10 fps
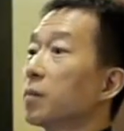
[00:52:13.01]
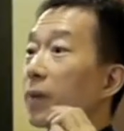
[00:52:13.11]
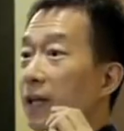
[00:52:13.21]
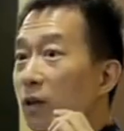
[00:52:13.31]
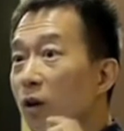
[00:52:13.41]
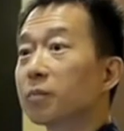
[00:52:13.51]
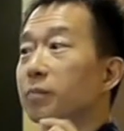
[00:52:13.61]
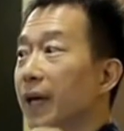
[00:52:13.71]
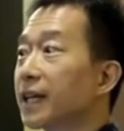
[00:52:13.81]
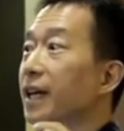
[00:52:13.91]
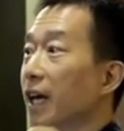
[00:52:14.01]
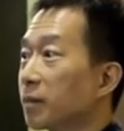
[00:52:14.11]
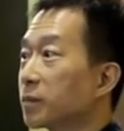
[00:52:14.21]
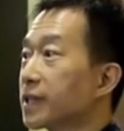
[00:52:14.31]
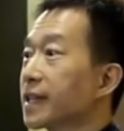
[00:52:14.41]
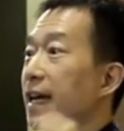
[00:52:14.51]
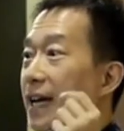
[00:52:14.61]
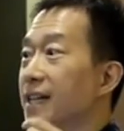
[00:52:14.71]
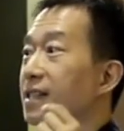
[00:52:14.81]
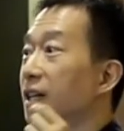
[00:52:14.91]
But not many cameras
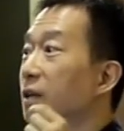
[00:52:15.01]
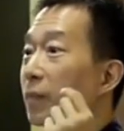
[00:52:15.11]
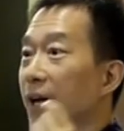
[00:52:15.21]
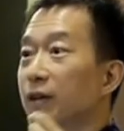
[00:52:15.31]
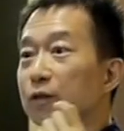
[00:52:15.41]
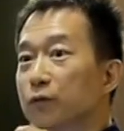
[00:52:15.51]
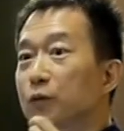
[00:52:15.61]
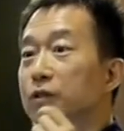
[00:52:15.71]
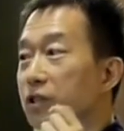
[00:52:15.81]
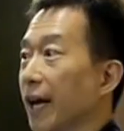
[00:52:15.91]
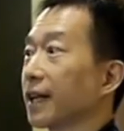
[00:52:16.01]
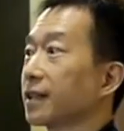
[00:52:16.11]
has a microphone jack.